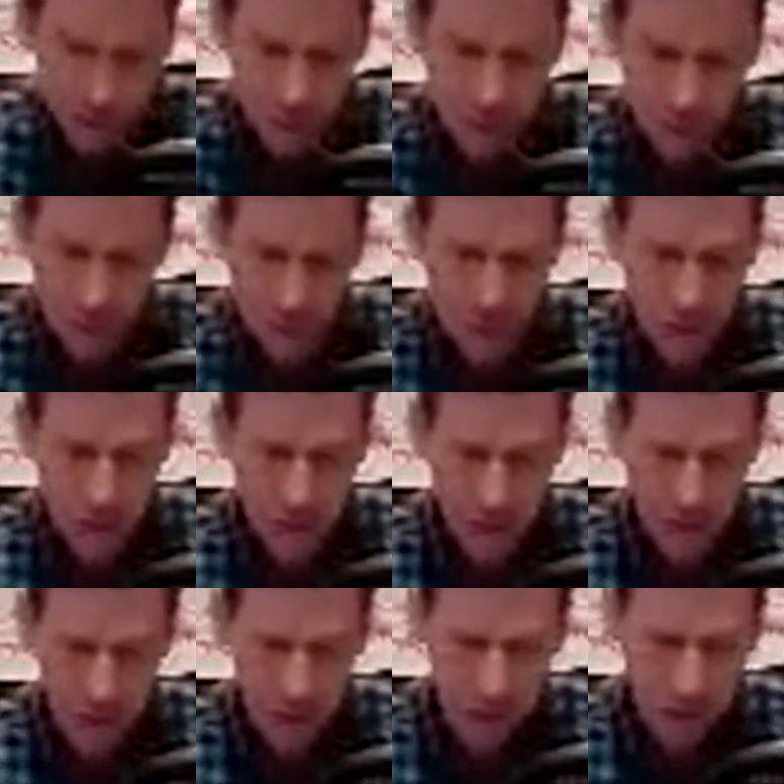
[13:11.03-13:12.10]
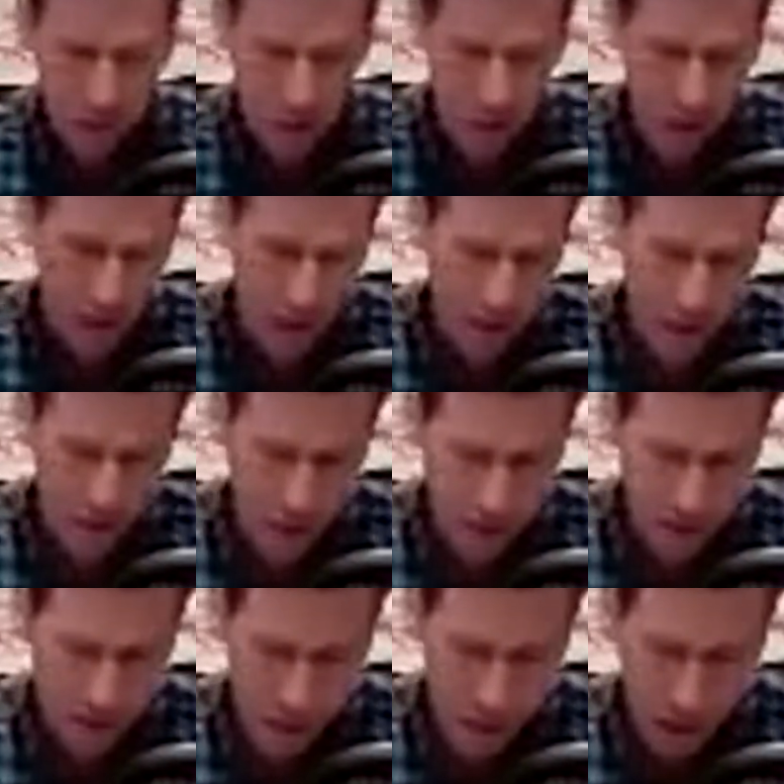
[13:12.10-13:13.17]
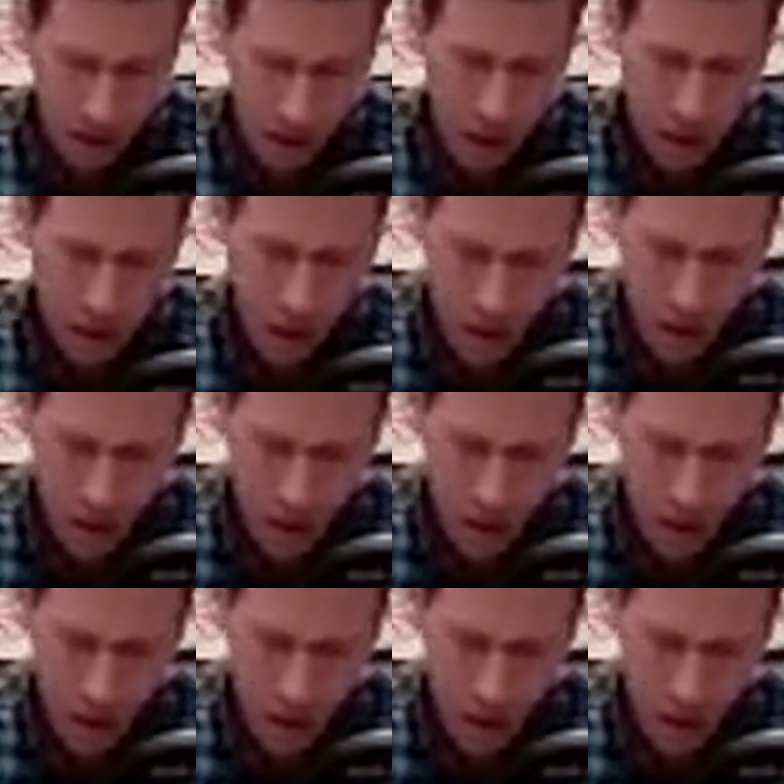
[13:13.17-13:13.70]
of Moses, and in Exodus, he